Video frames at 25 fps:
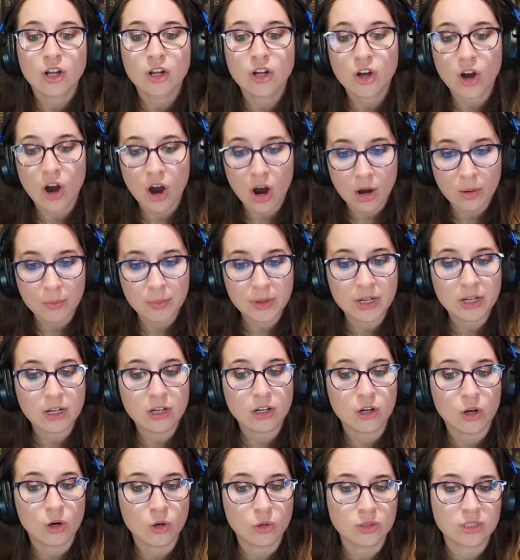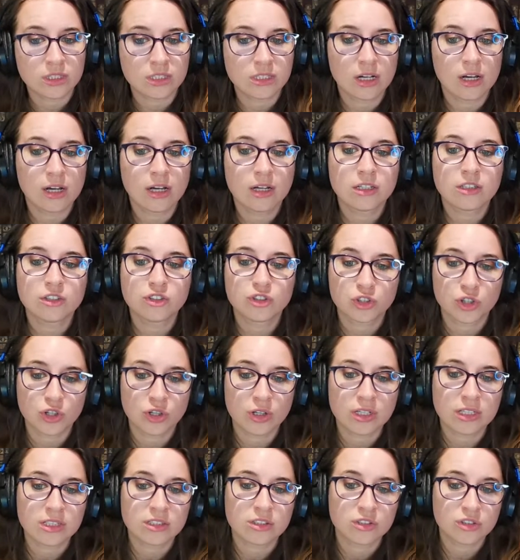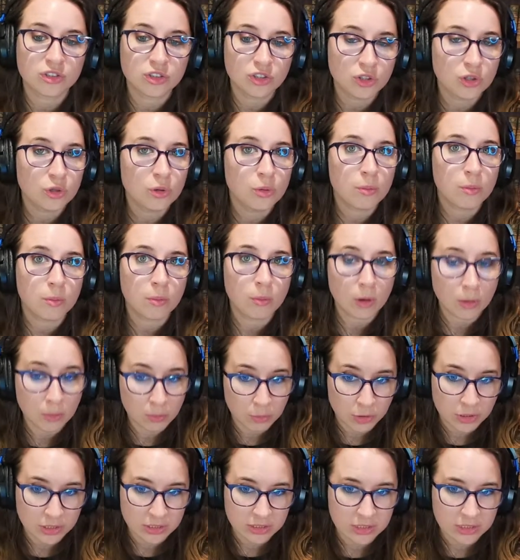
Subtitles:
Carmen Acosta journeys to Myrrh,